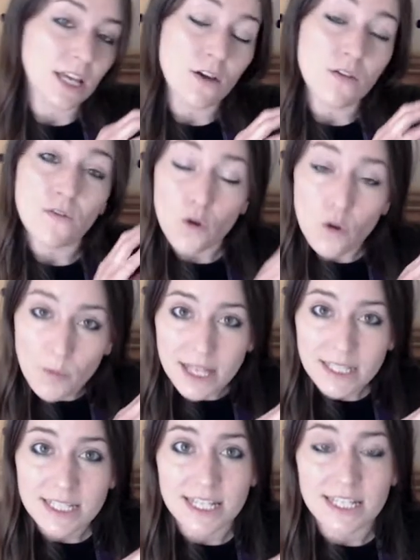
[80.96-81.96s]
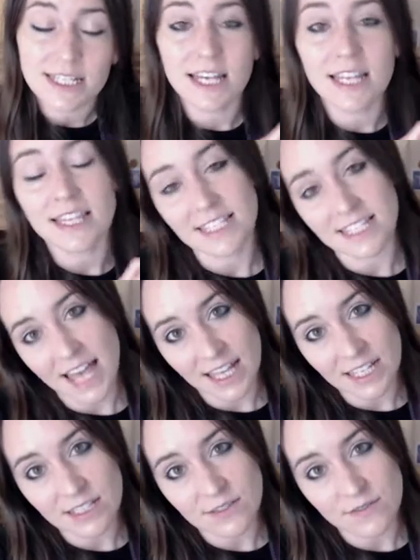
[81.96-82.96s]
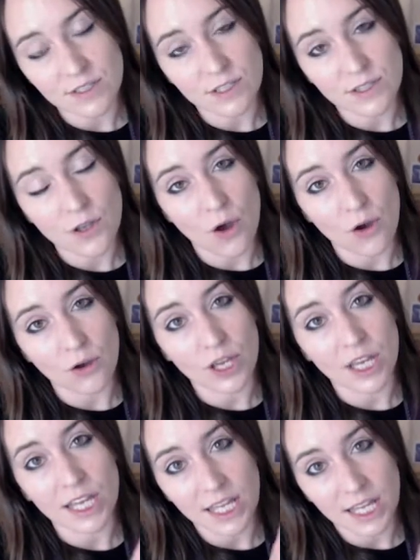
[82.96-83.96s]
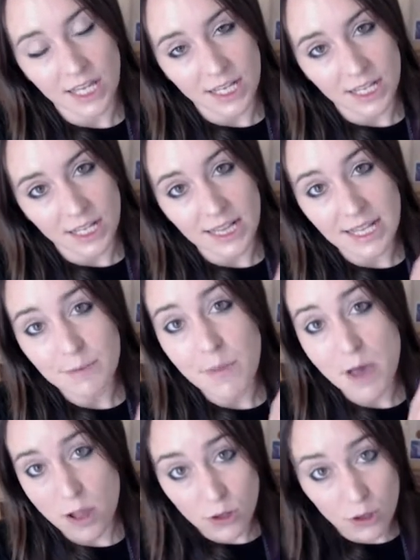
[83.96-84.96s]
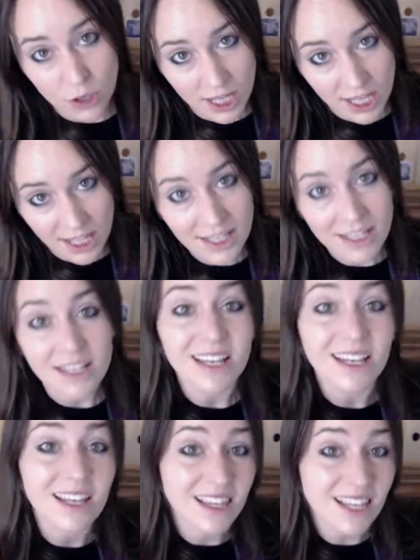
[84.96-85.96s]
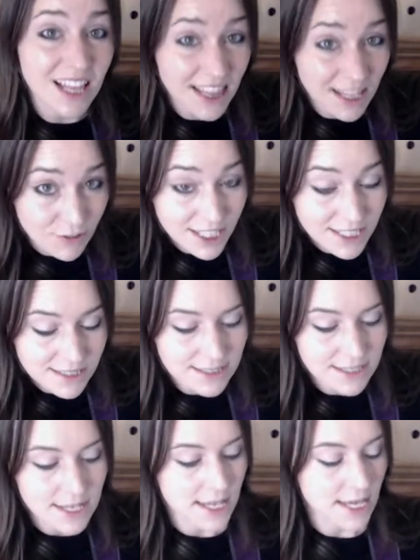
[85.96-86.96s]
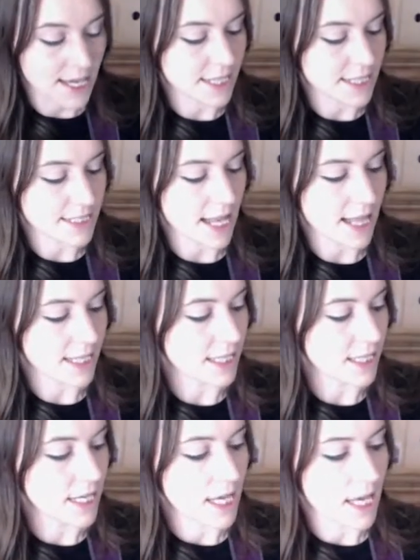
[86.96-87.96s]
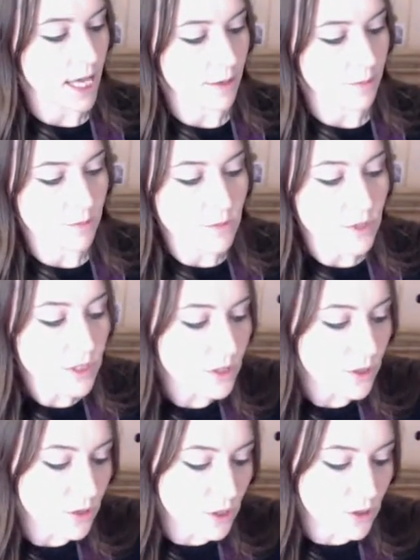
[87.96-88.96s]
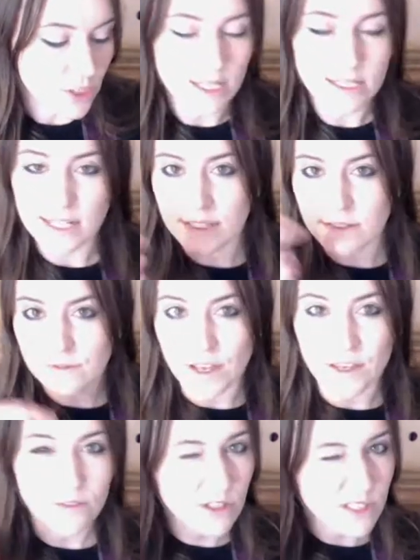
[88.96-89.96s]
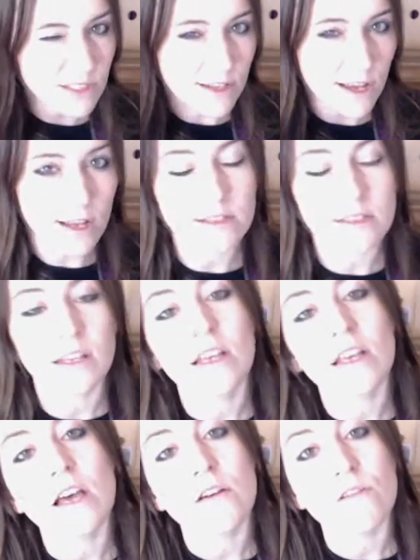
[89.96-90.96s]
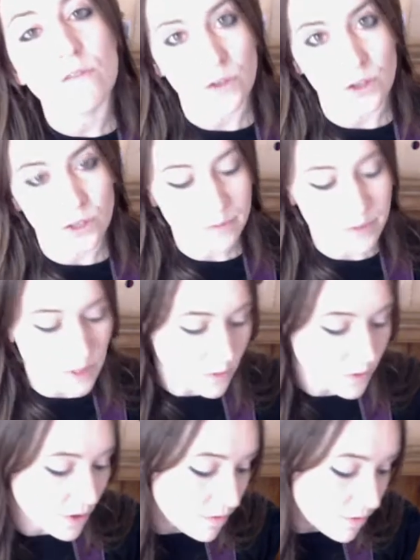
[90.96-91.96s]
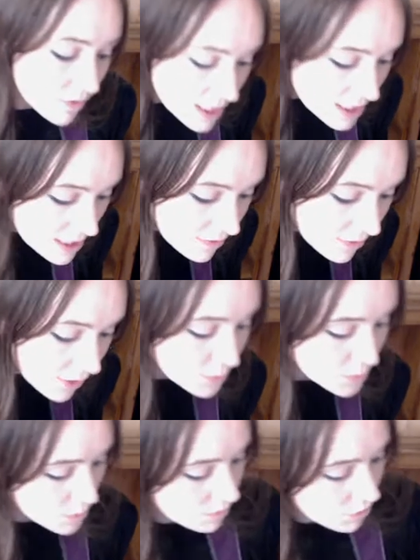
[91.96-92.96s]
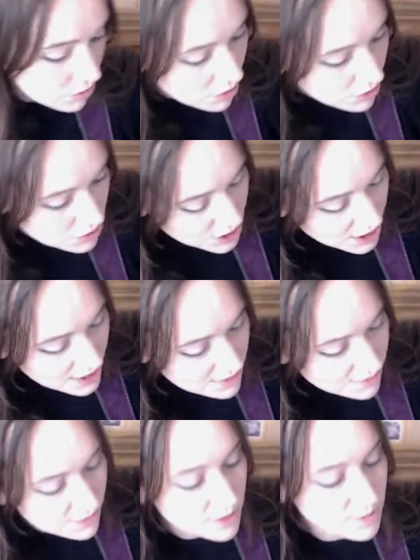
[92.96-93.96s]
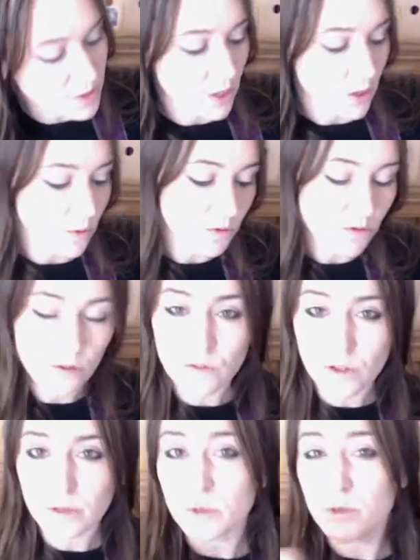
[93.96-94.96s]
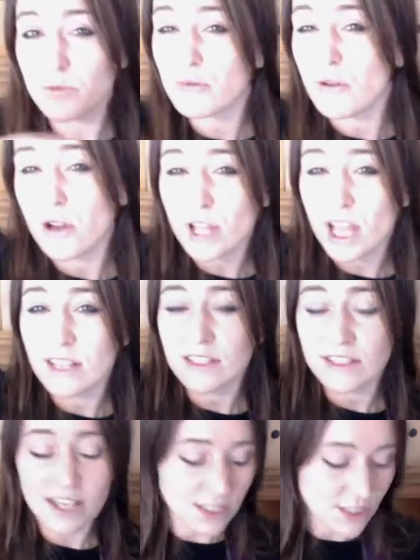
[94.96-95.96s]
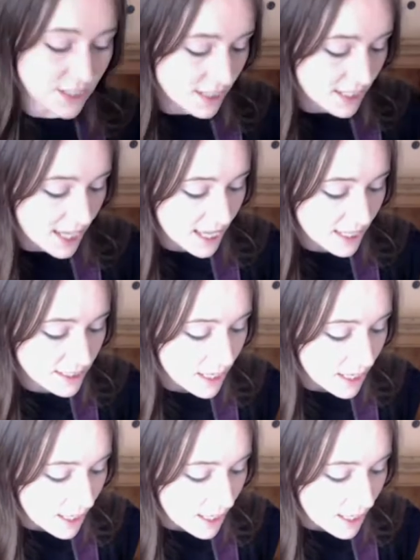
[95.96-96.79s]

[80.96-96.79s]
formatted the text of the song, le parole, the lyrics, in Italian, just so that you can identify, for a start, verbs. So we've got infinitive verbs, we've got conjugated verbs, we've got verbs with pronouns attached to the end.